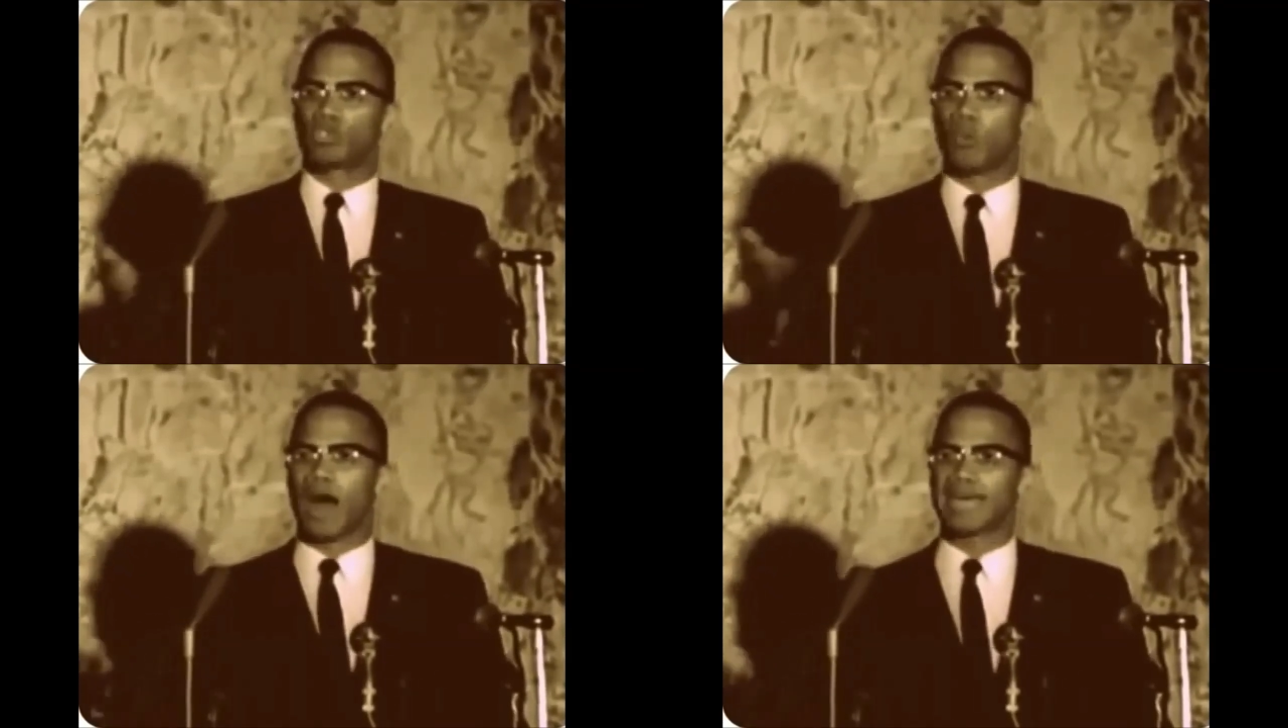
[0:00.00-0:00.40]

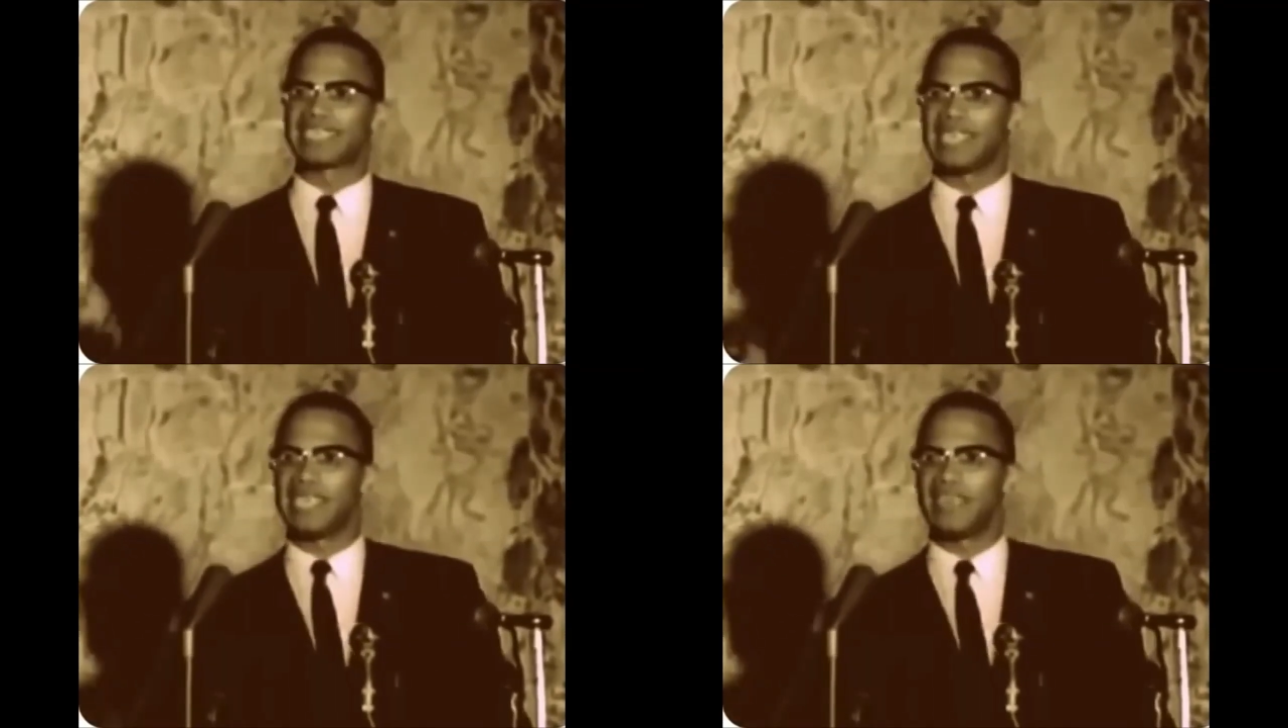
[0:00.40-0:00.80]

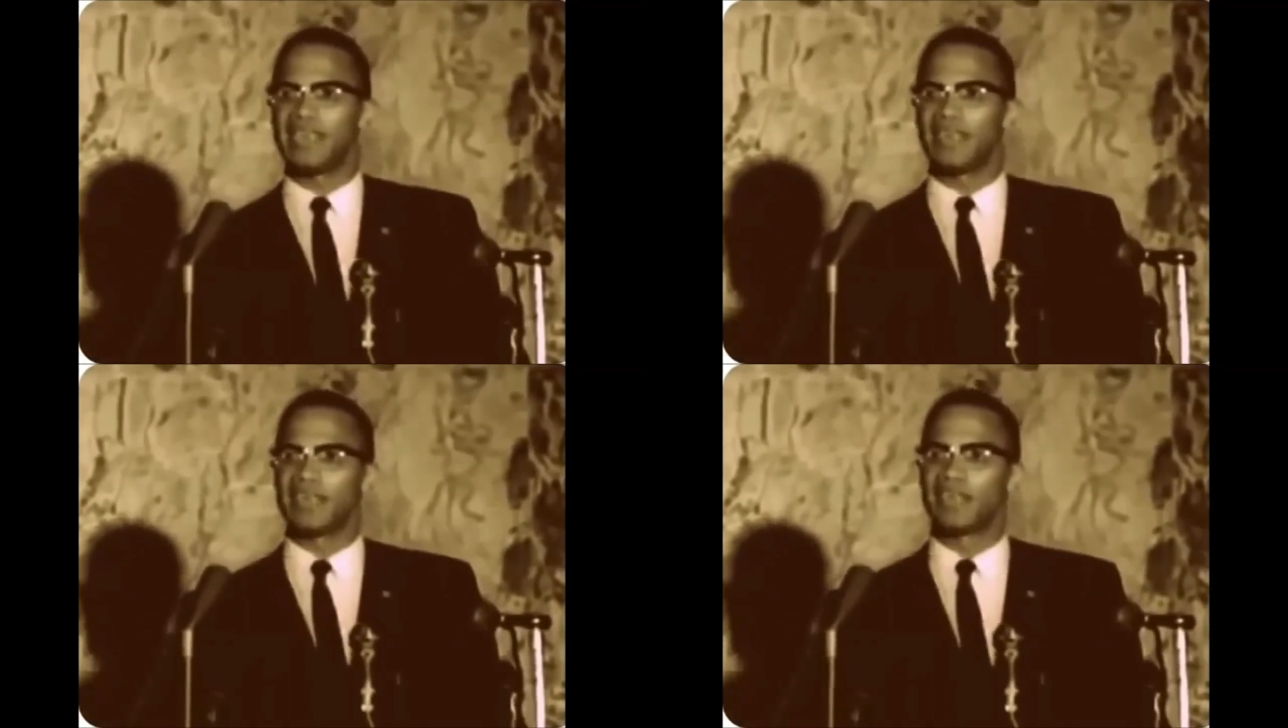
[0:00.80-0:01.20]

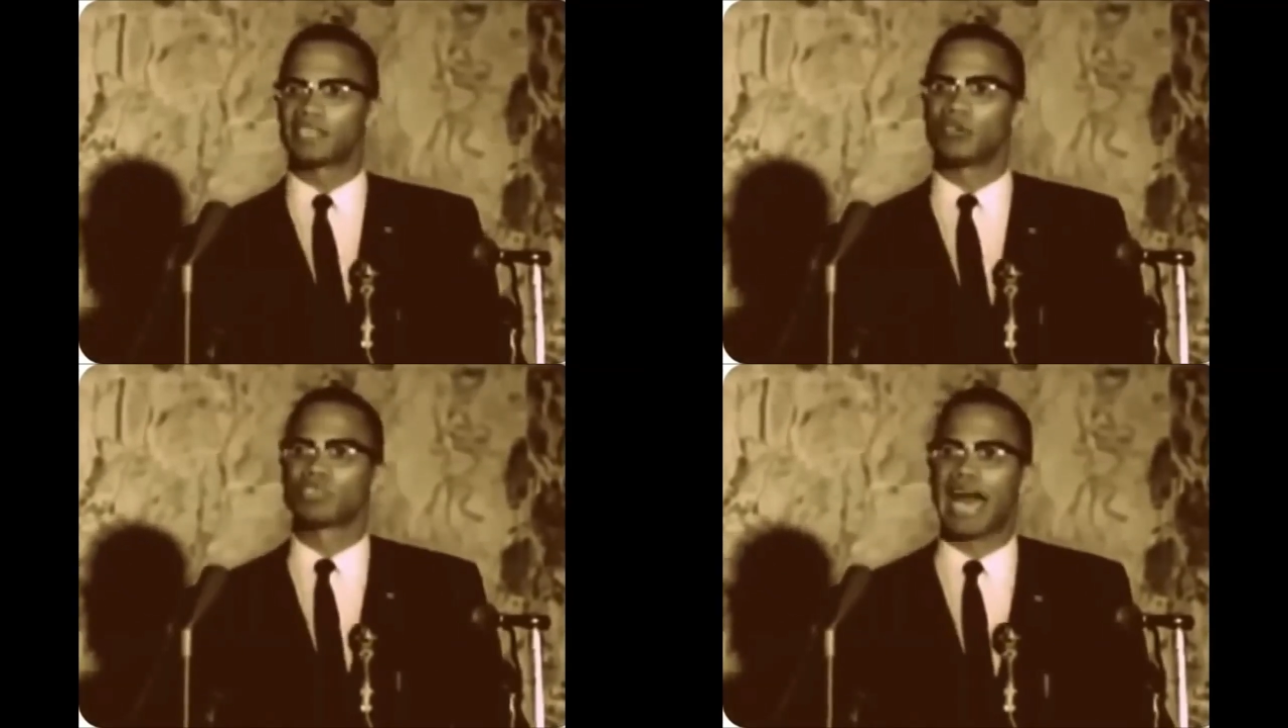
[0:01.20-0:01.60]
bourgeoisie
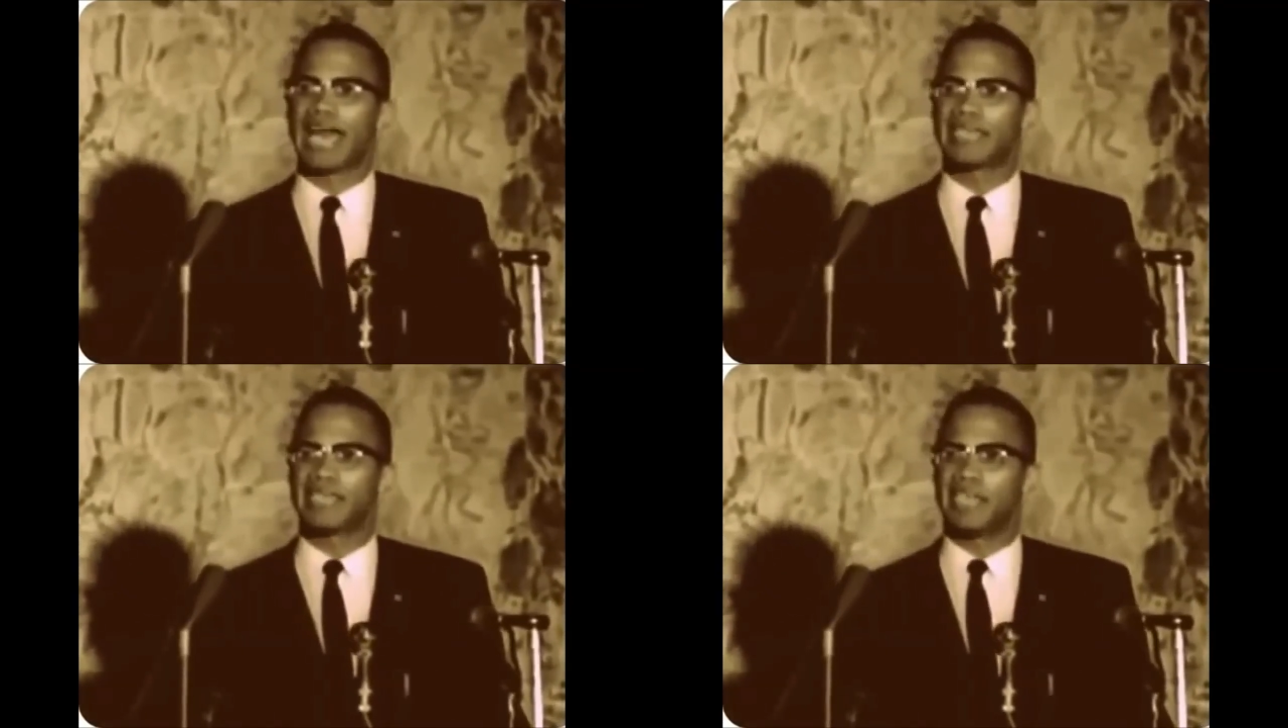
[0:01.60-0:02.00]

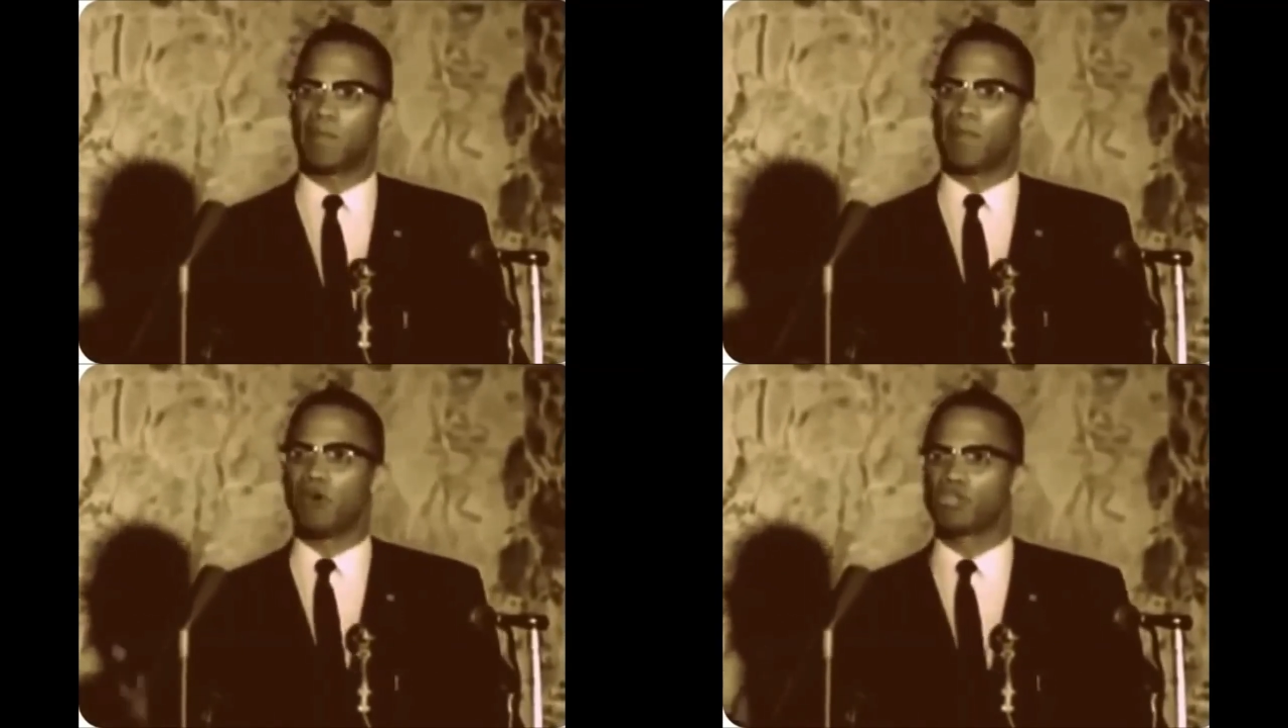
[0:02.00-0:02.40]
society,